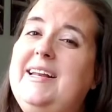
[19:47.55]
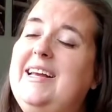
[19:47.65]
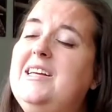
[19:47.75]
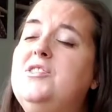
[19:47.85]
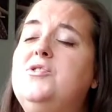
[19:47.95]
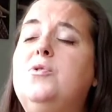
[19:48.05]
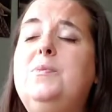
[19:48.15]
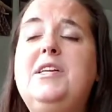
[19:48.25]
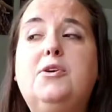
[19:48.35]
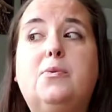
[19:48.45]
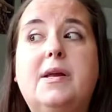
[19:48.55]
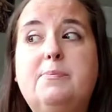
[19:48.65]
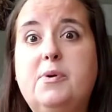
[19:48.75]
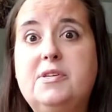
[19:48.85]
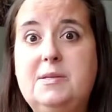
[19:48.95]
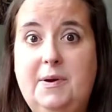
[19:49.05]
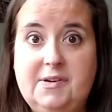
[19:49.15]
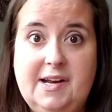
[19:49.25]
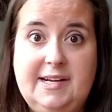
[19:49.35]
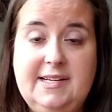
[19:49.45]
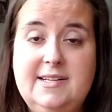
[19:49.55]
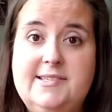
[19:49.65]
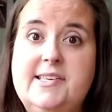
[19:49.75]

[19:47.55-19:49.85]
And I had so many great books about kindness